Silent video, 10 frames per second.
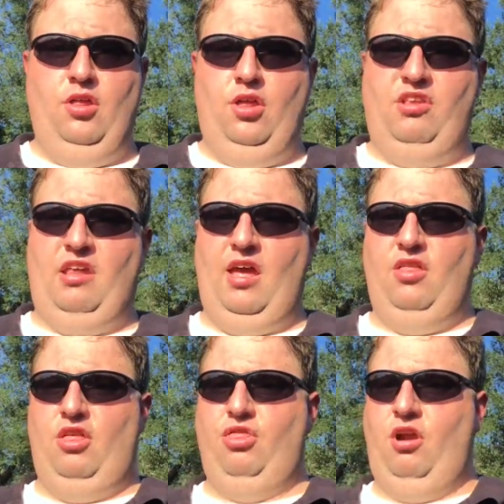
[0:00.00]
The, set,
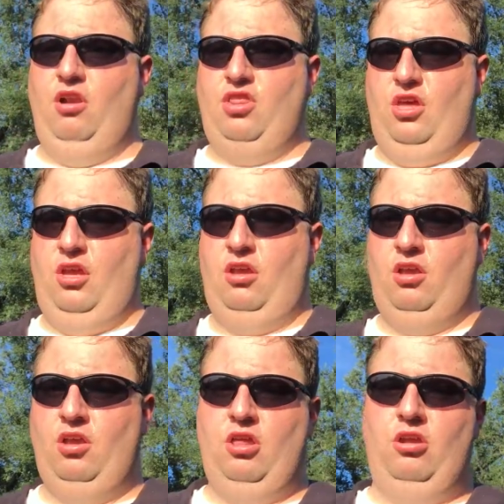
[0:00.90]
the third thing
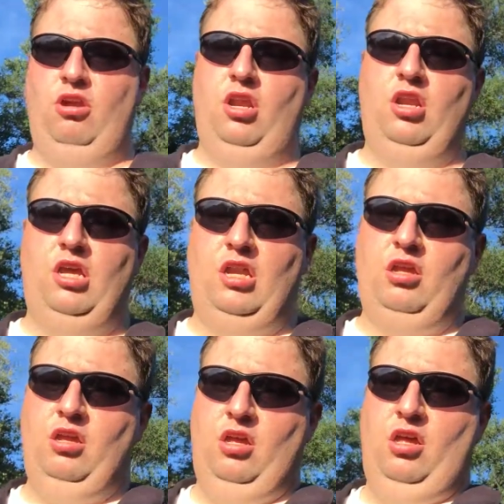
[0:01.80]
that you're going to need
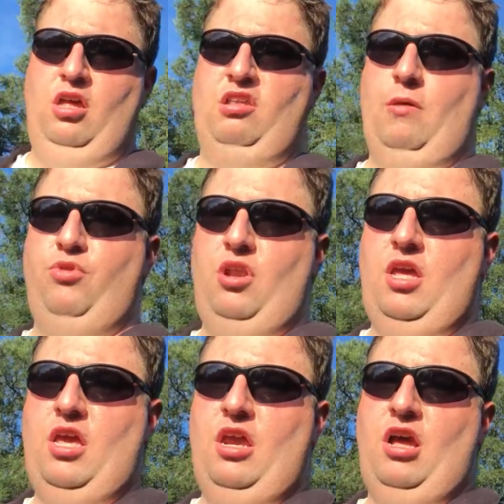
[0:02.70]
is something
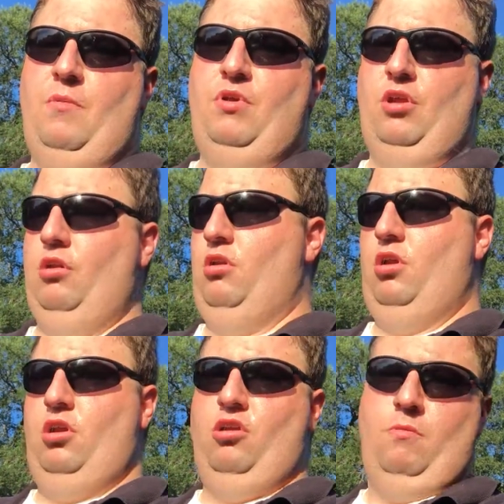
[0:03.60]
to heat up your,
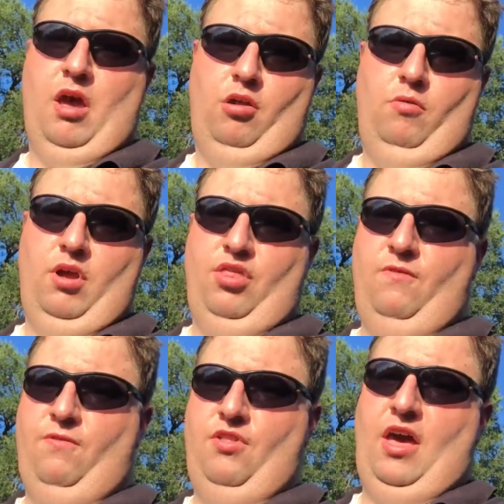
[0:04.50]
your metal with.
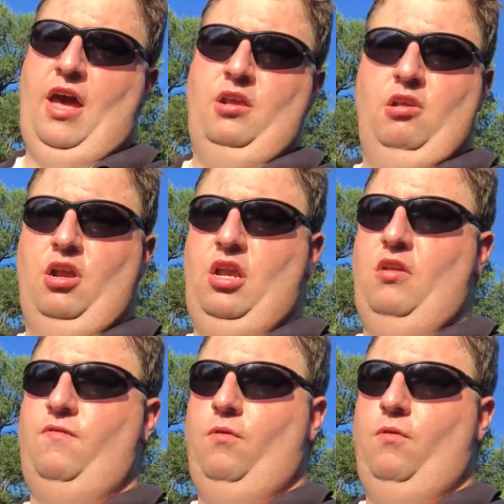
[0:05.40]
And for that, you're gonna need a